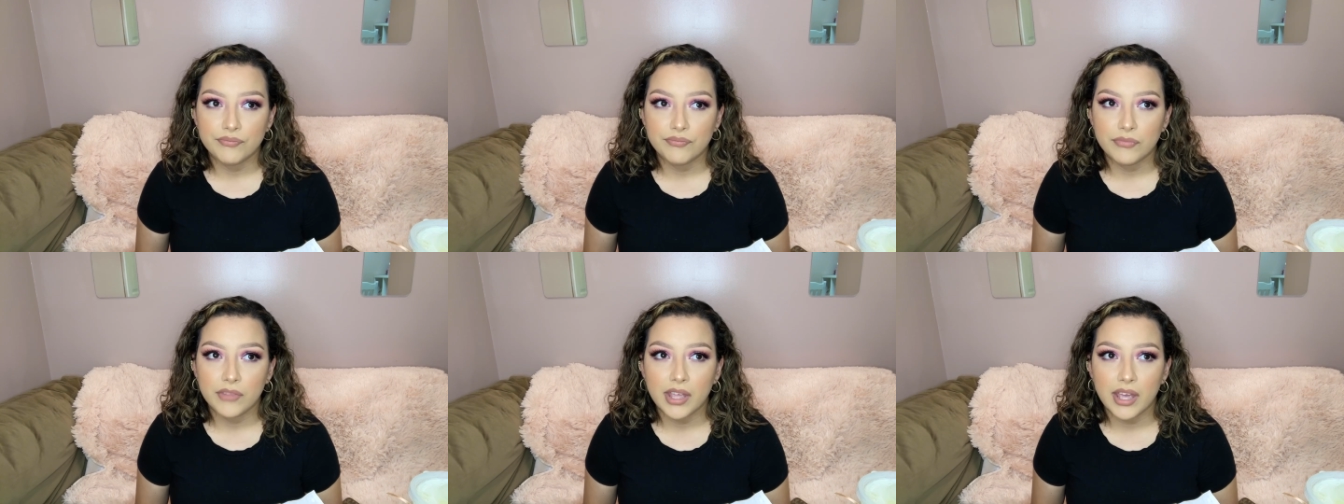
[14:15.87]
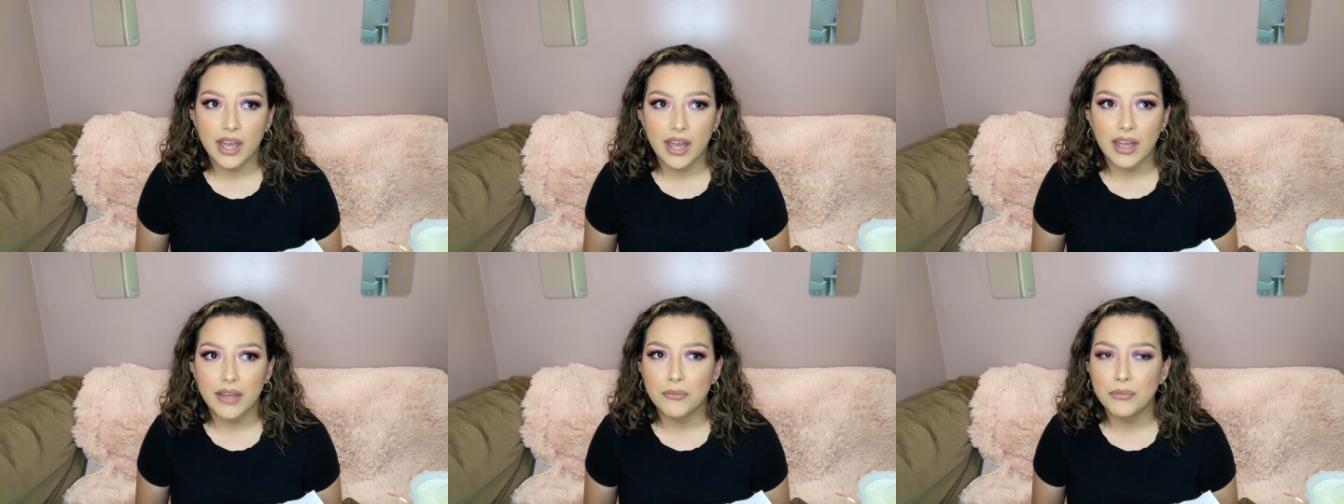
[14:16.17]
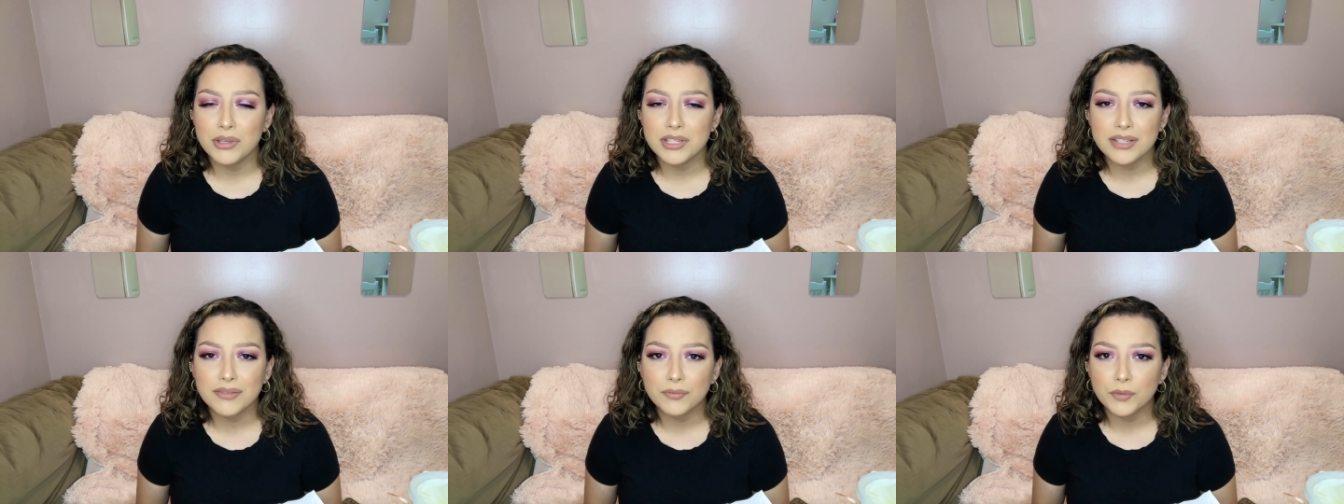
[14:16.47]
yeah it
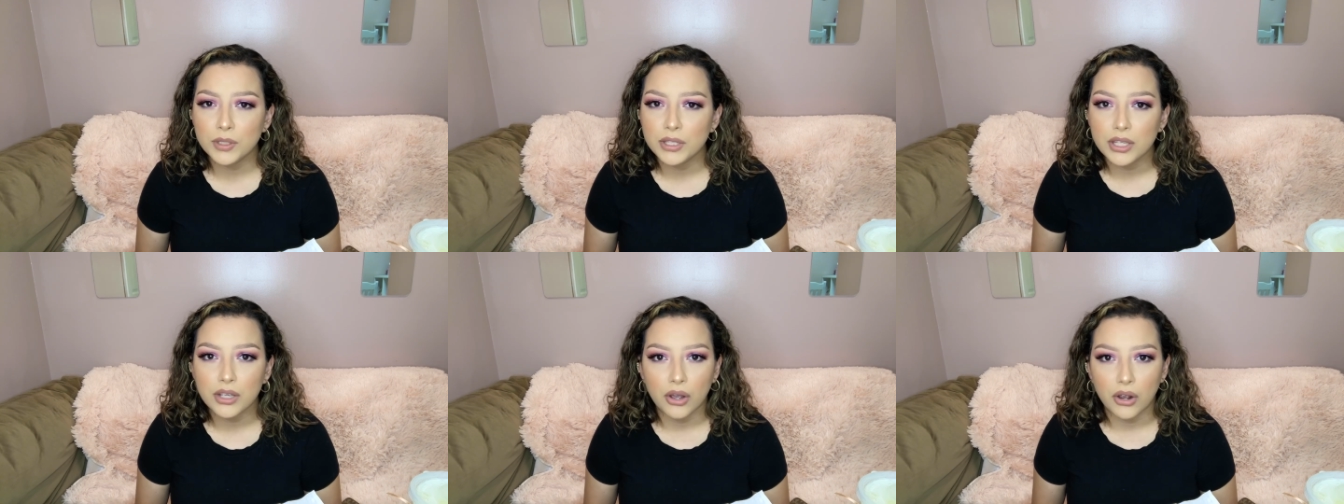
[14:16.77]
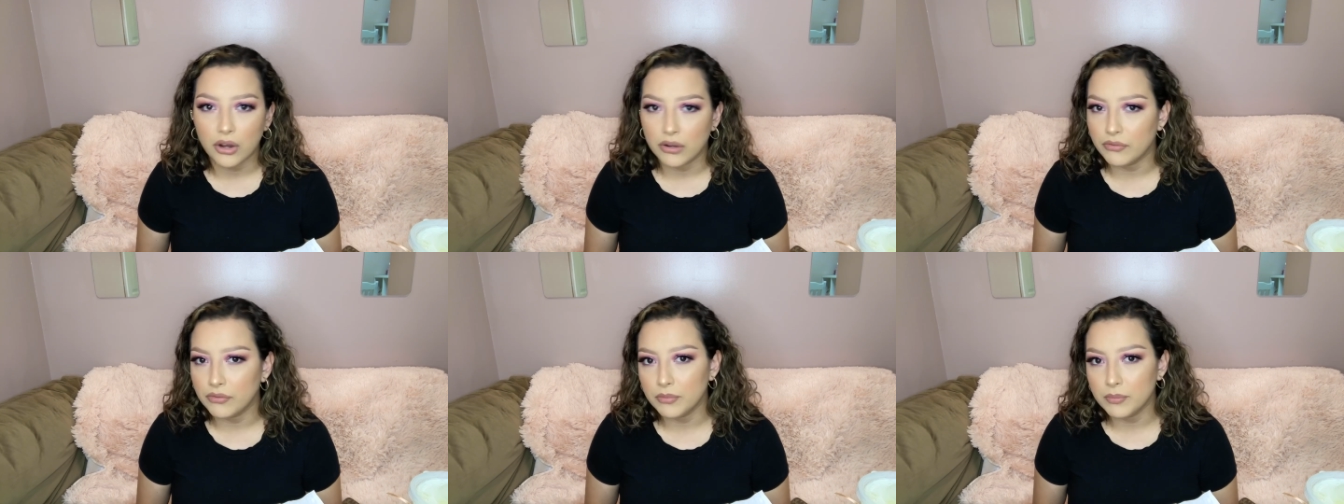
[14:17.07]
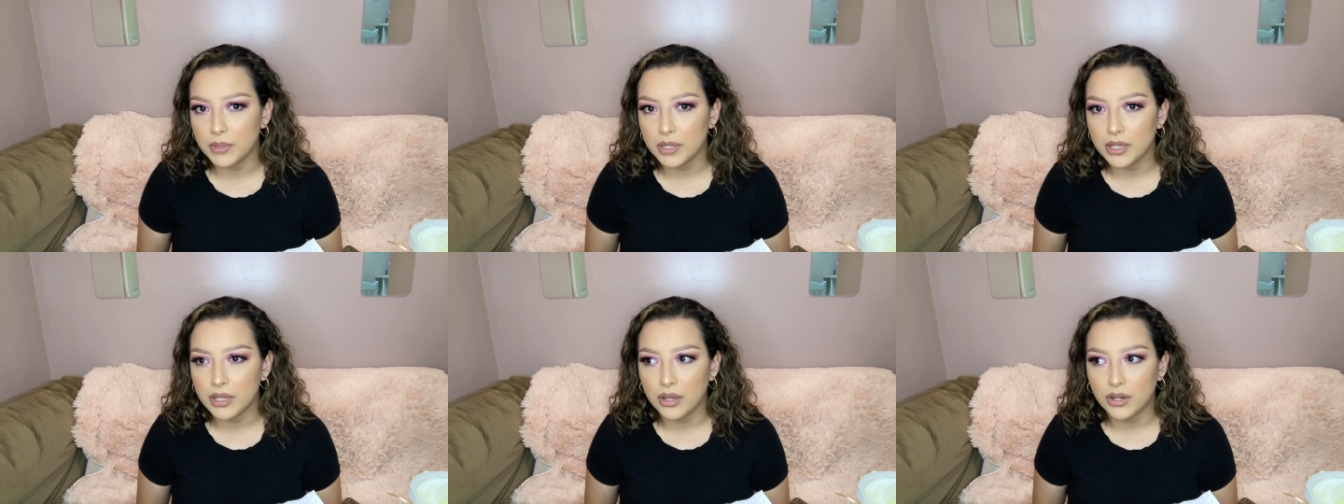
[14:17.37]
wasn't really hard for
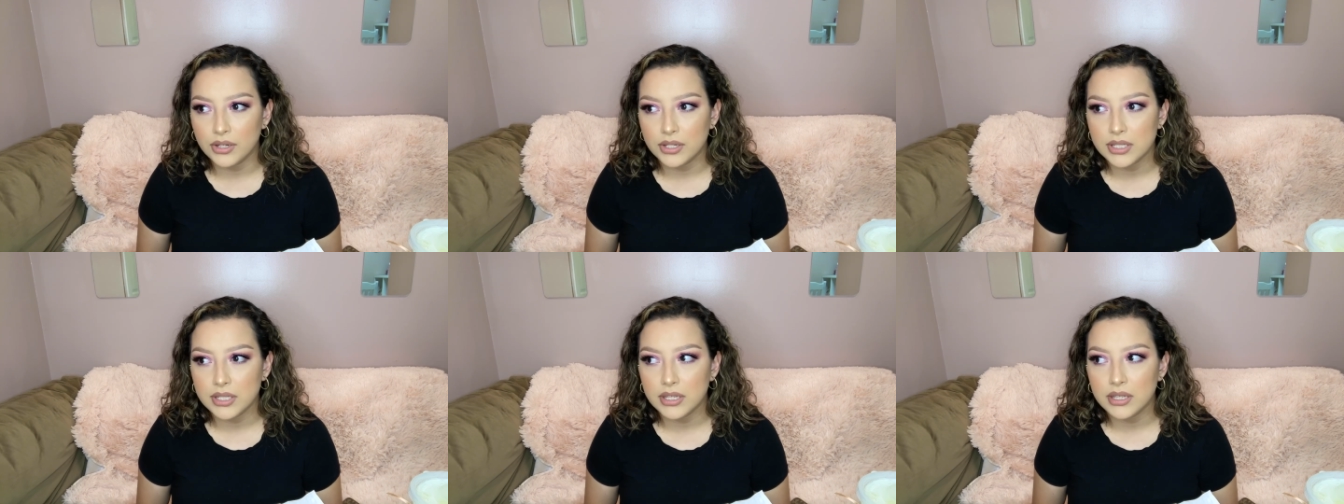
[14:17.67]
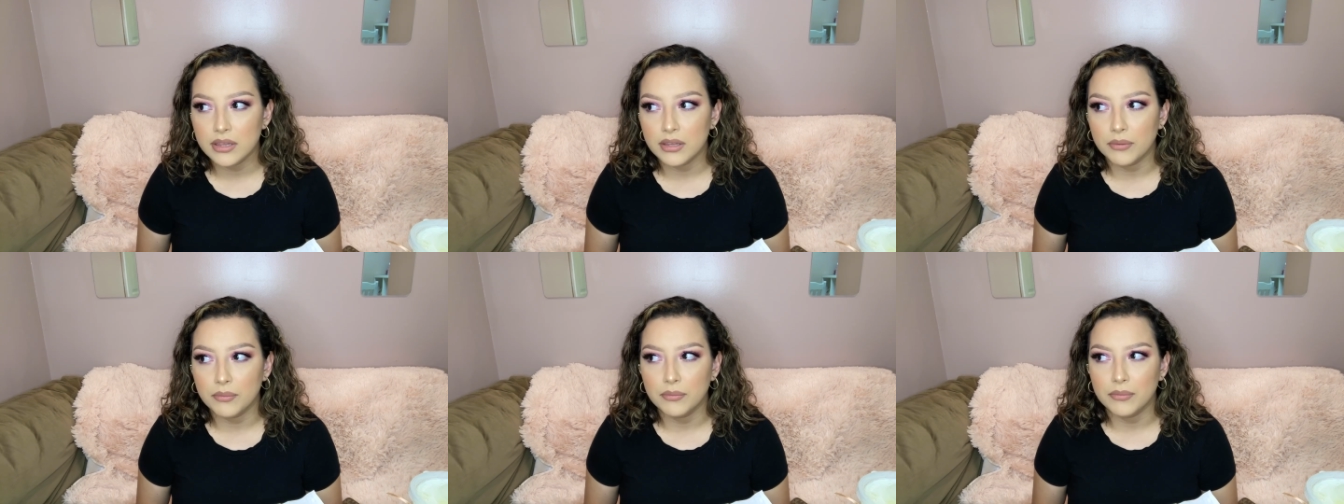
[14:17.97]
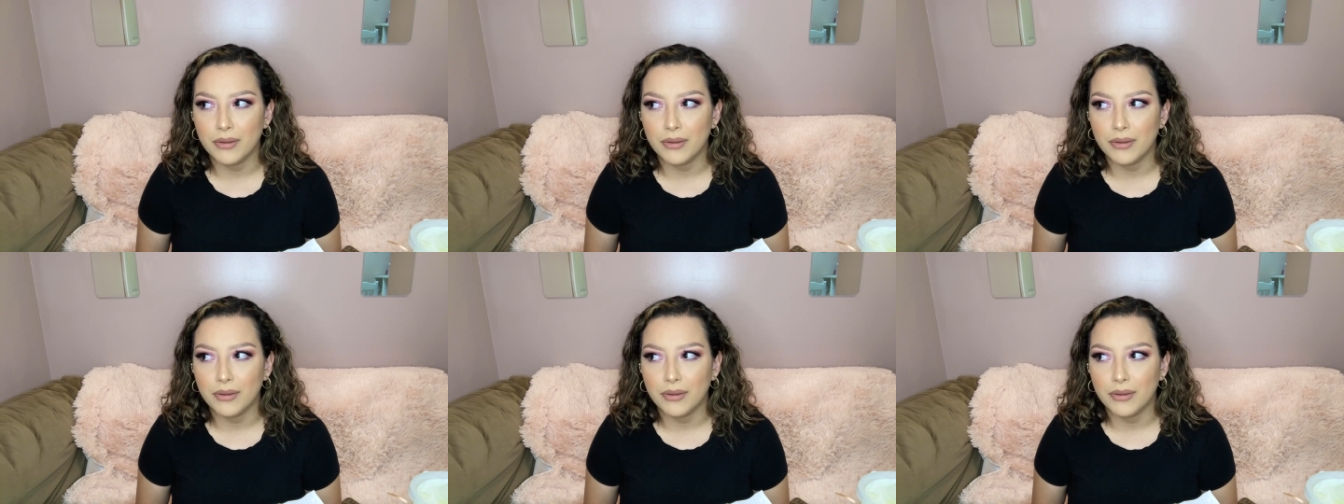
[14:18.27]
me honestly the